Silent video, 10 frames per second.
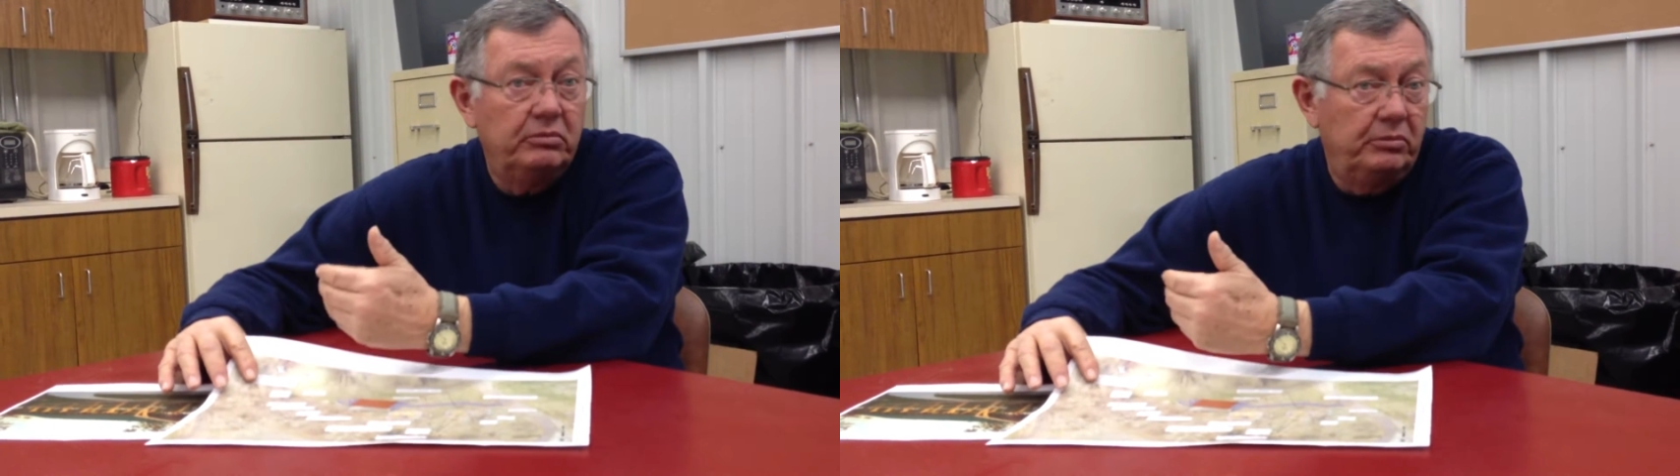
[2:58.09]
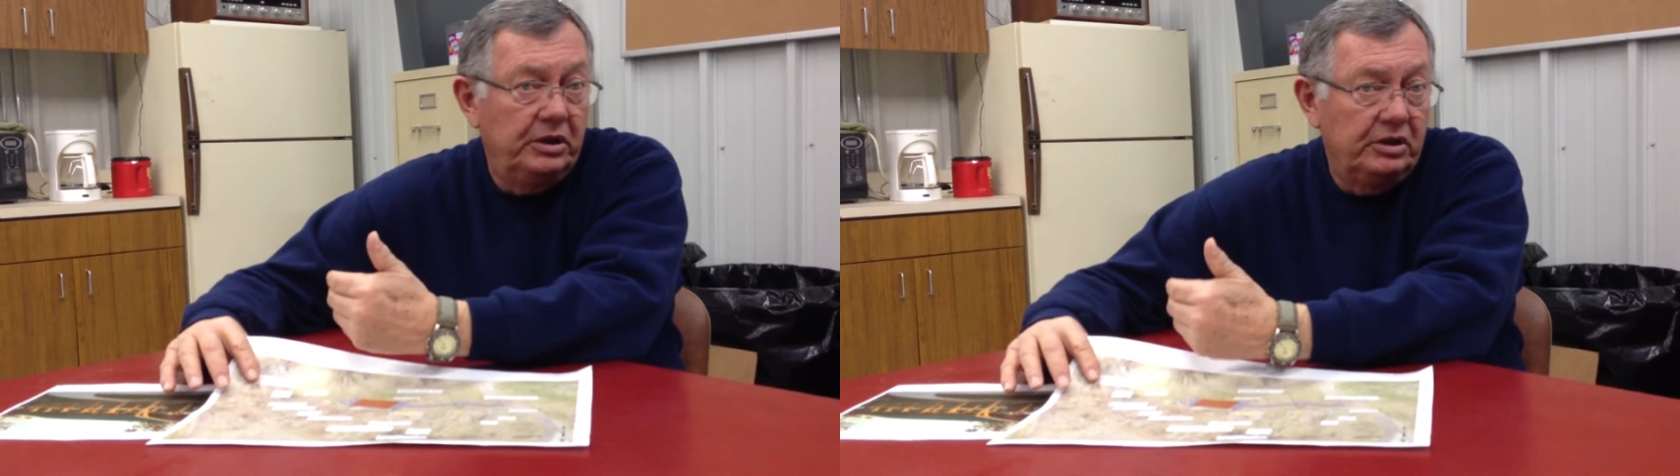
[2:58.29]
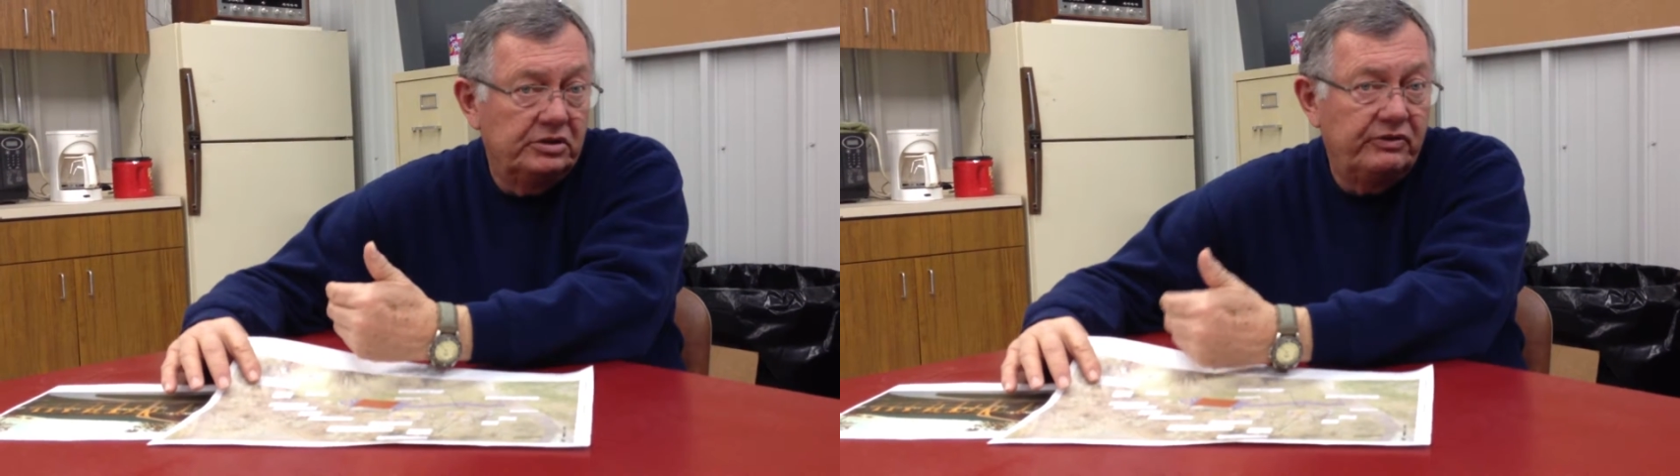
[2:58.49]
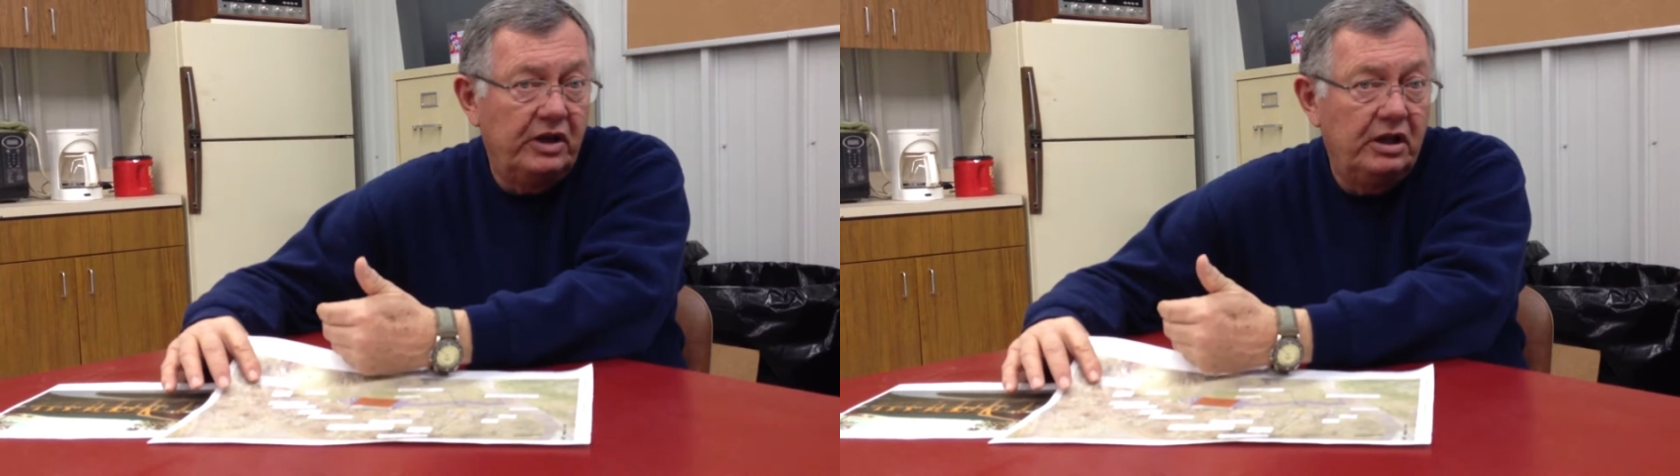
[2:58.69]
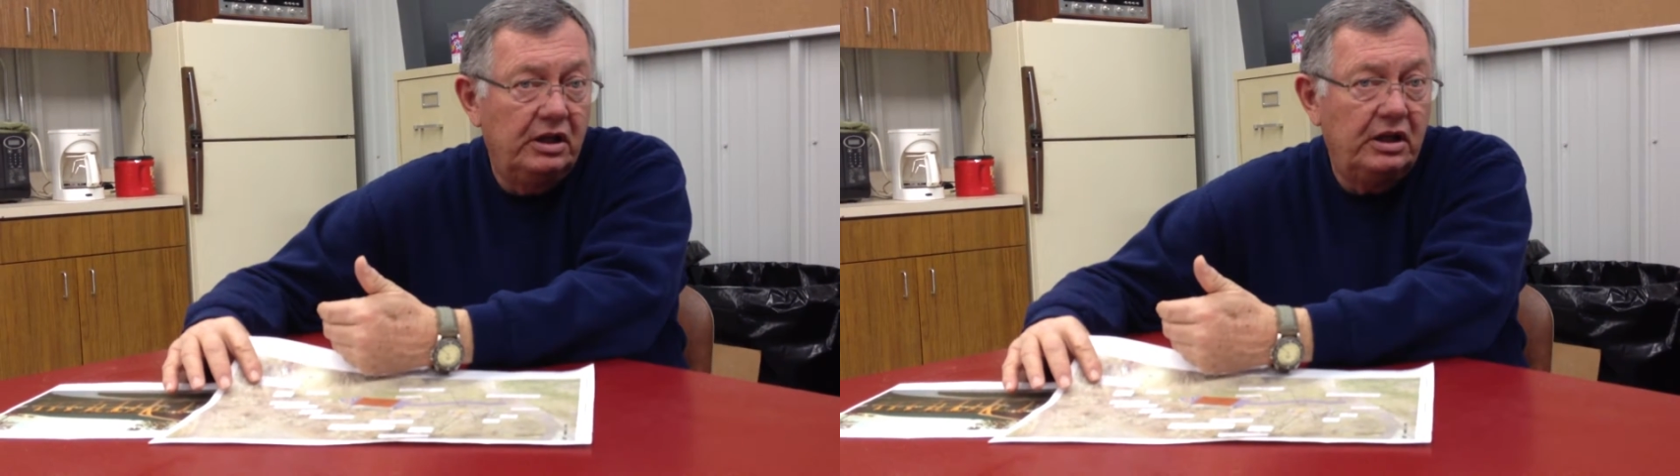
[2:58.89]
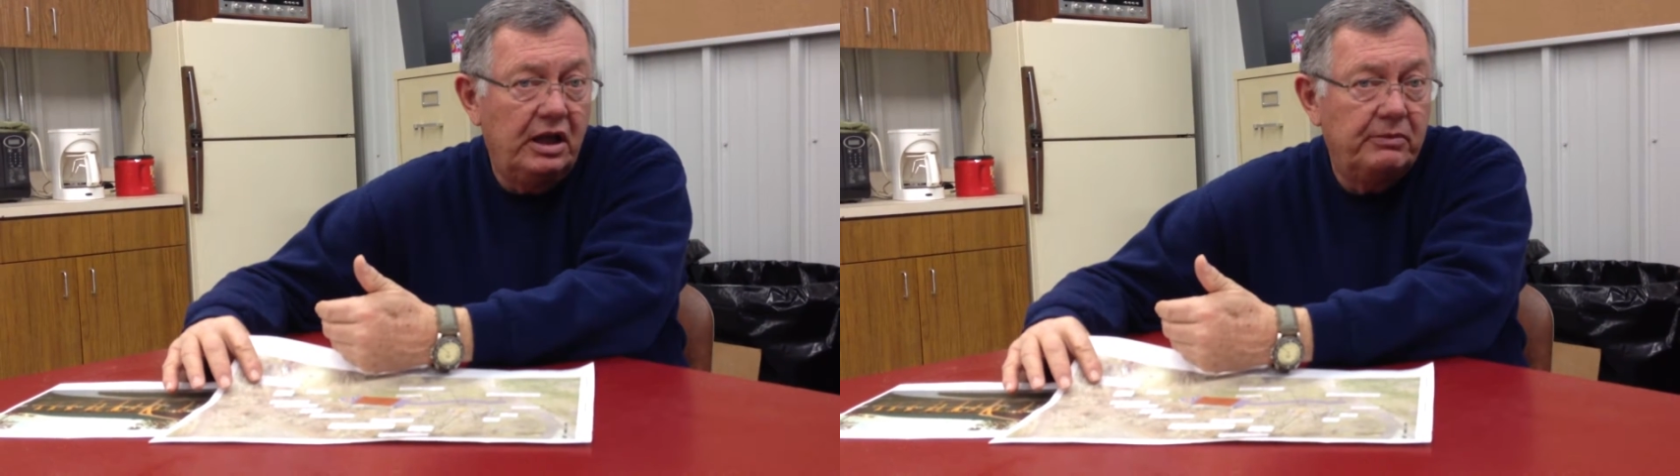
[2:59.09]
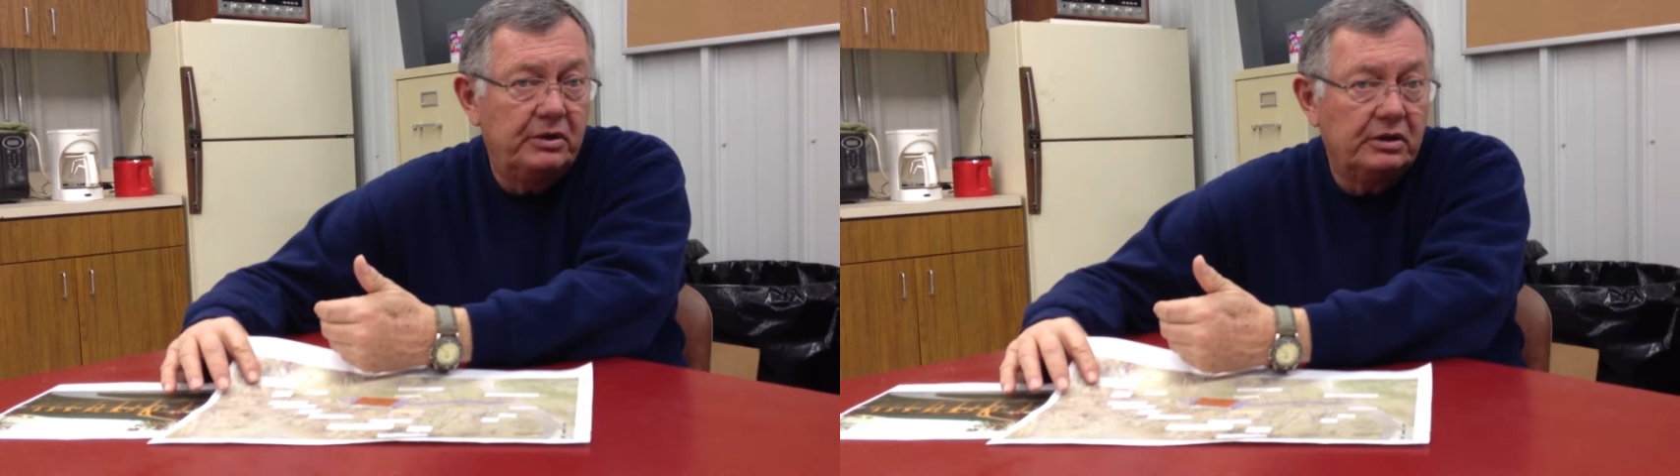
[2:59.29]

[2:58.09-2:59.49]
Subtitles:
because of handicapped